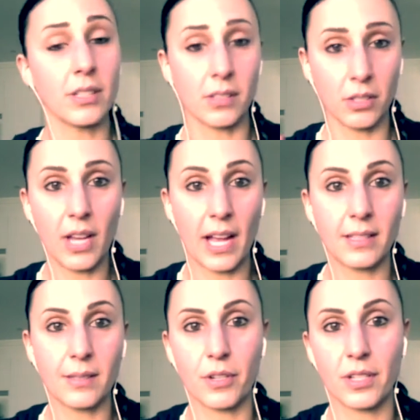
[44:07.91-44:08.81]
so you had
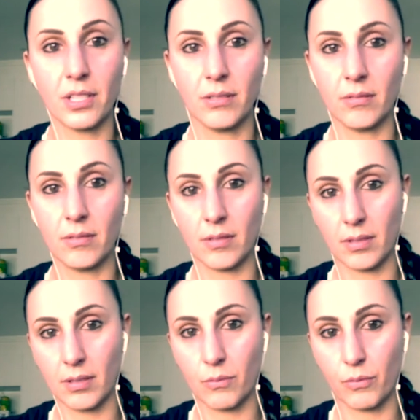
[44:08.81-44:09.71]
depression
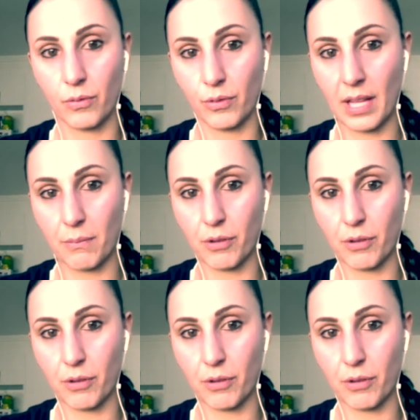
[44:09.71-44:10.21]
through that